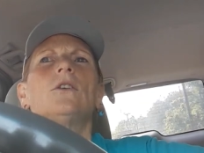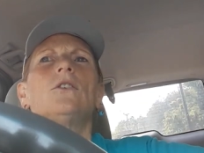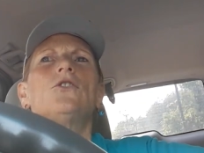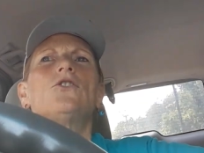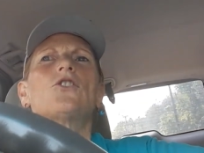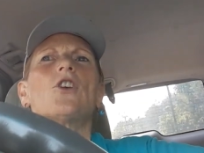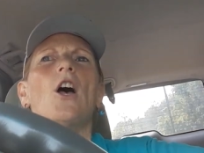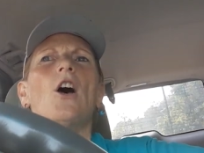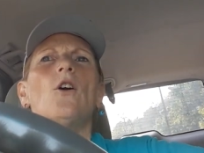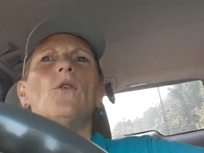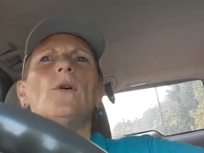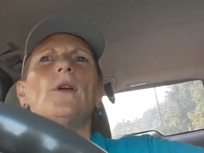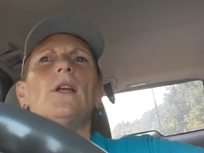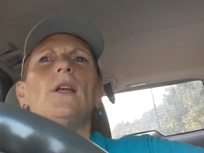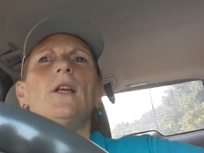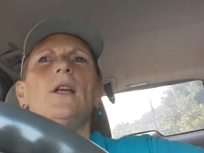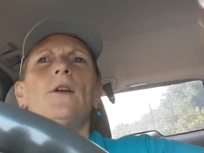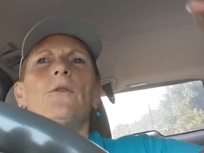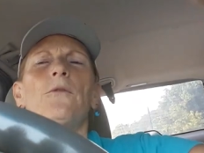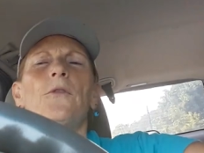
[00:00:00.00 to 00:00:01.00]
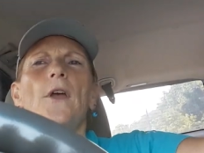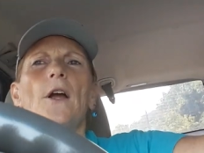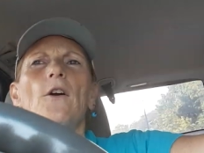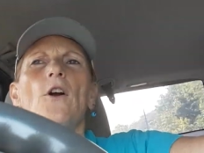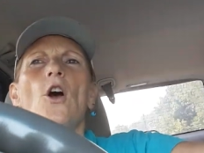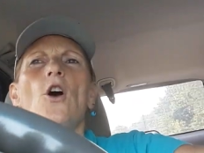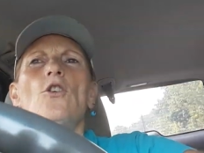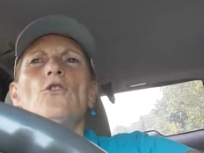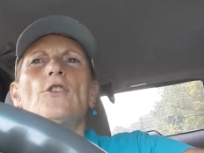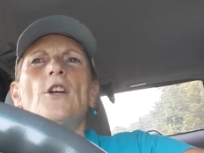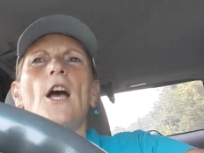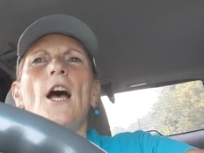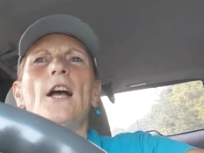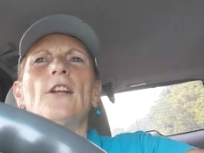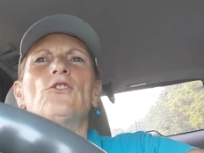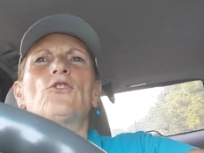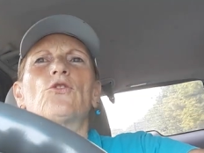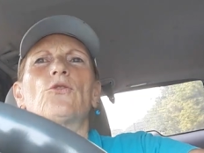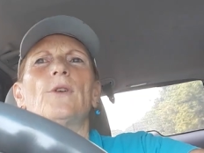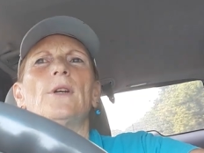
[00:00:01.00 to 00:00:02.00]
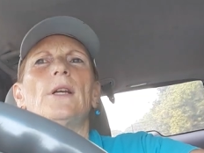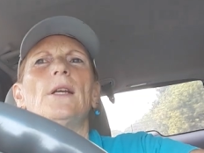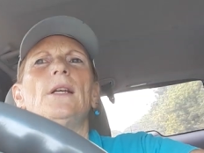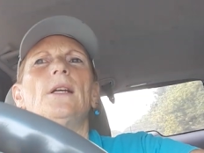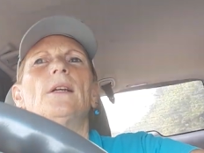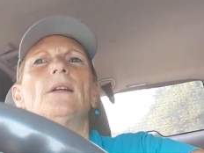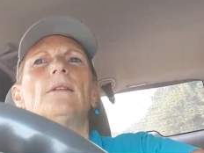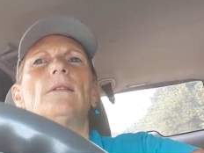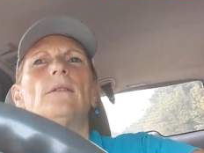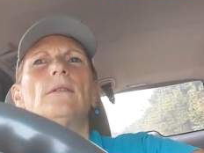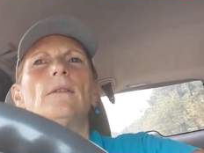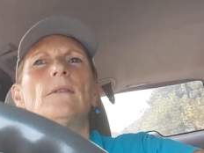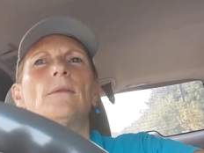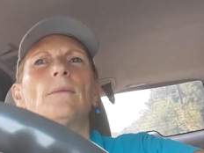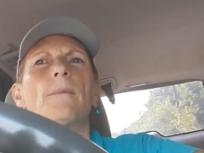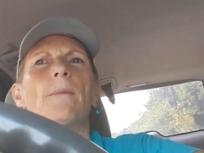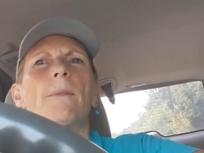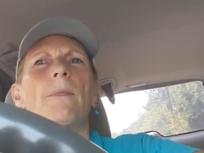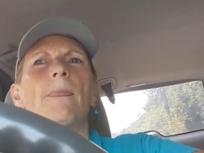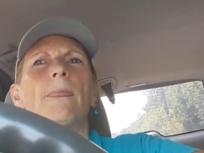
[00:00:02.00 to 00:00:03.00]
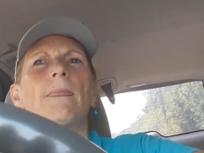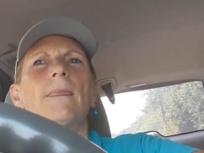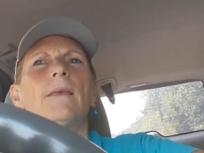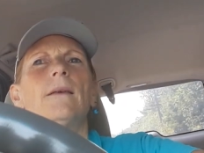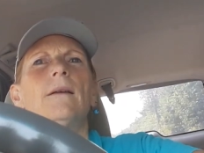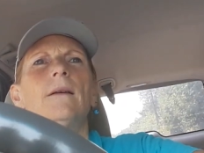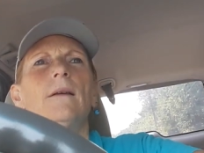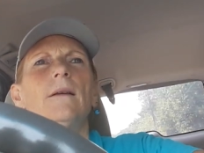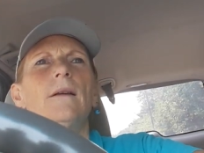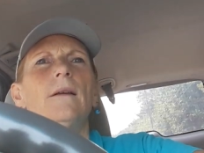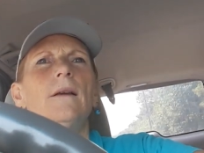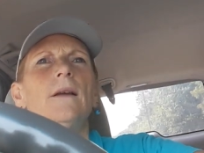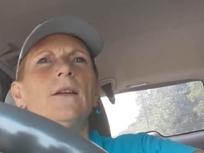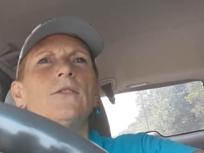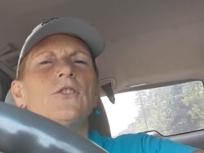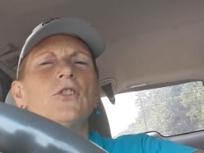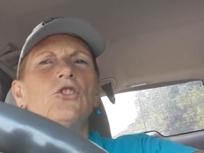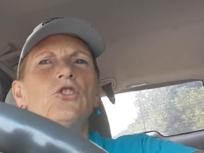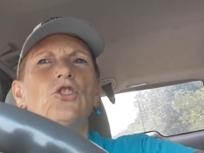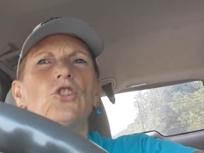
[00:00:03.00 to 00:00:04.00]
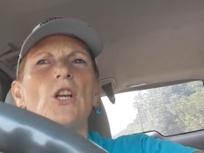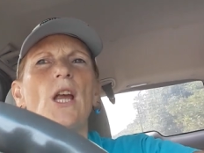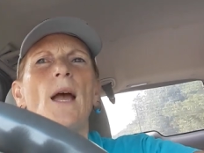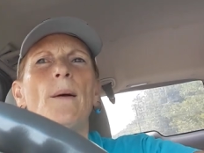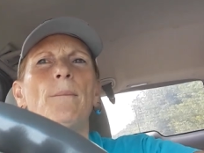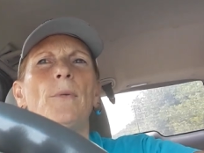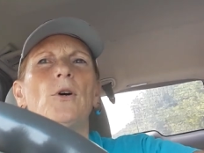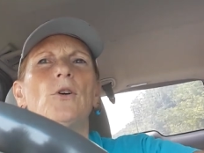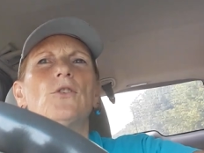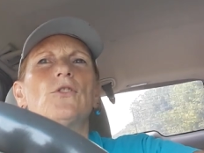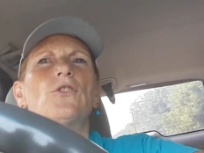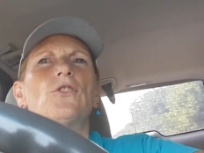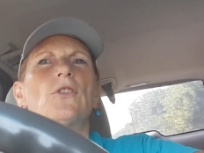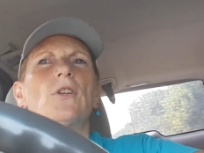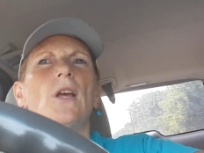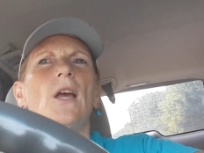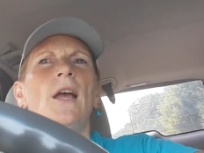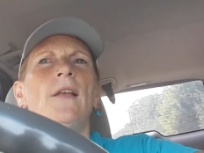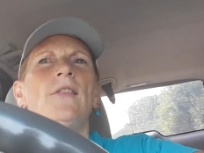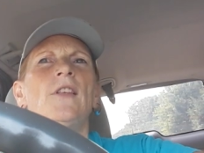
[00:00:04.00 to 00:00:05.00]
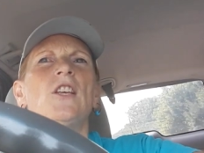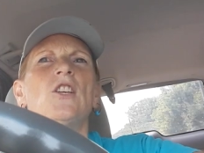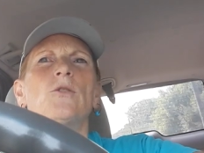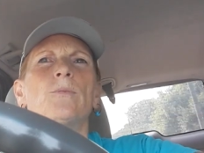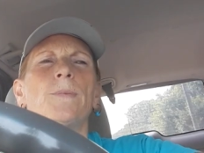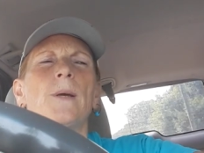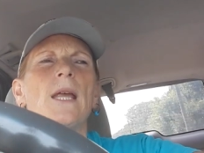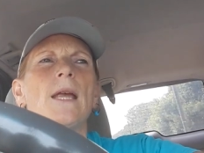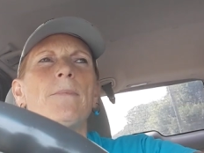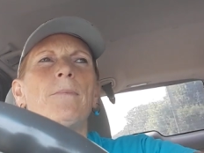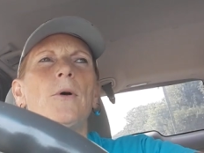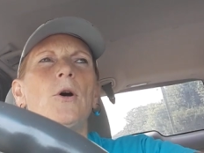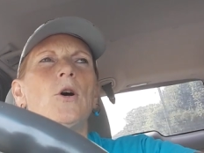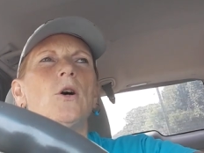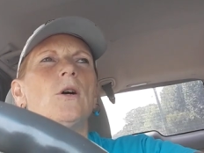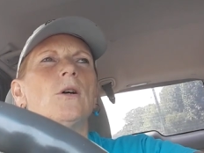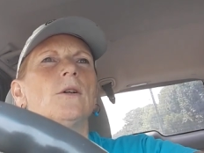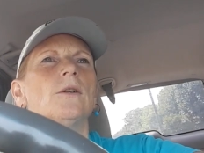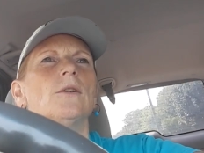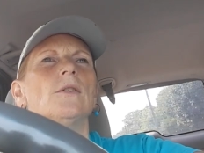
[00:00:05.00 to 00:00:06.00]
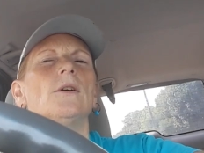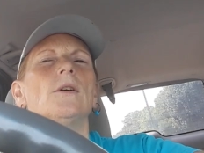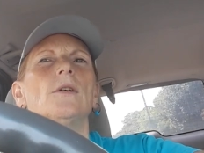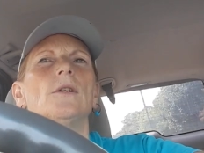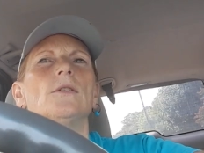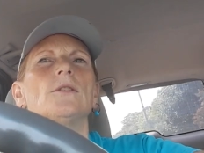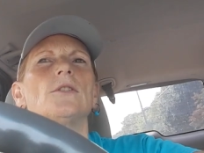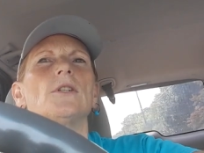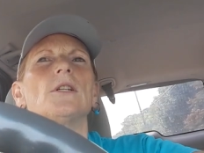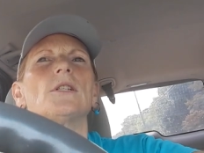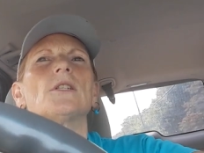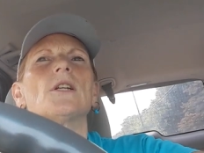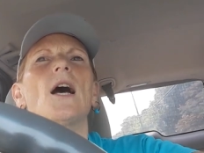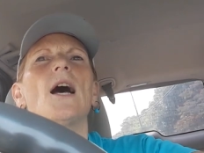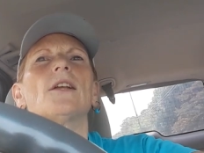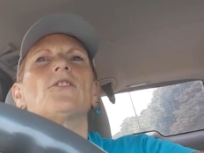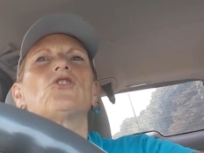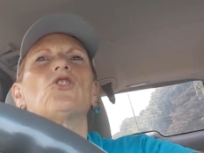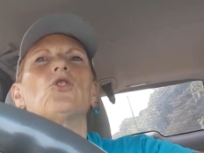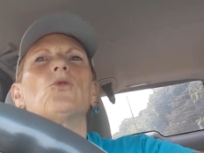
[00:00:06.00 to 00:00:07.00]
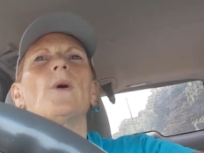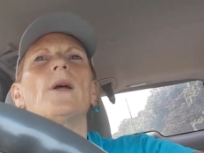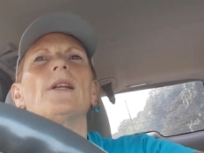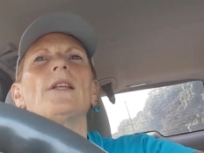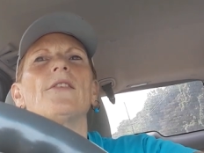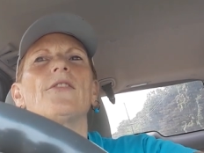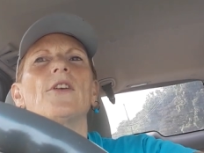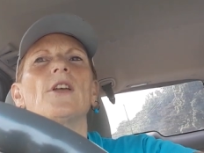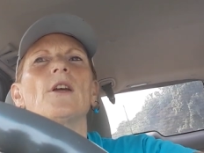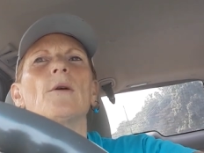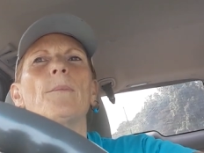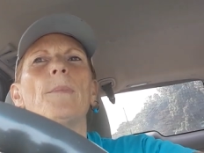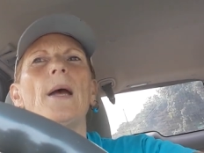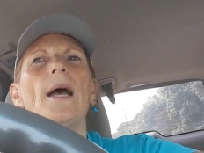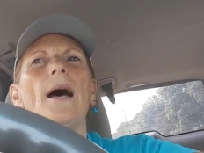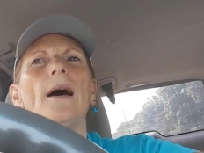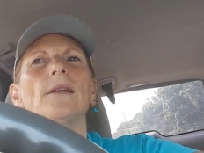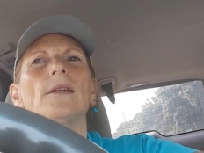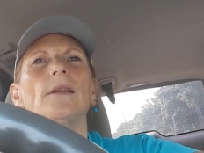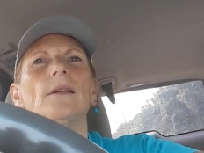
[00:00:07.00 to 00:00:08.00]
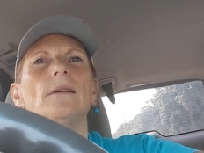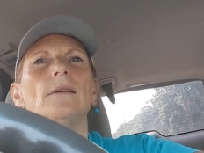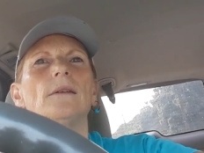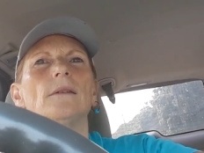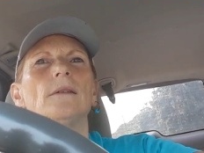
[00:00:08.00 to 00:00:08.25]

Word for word: So, if their own country is in shambles and these people did not do anything about it.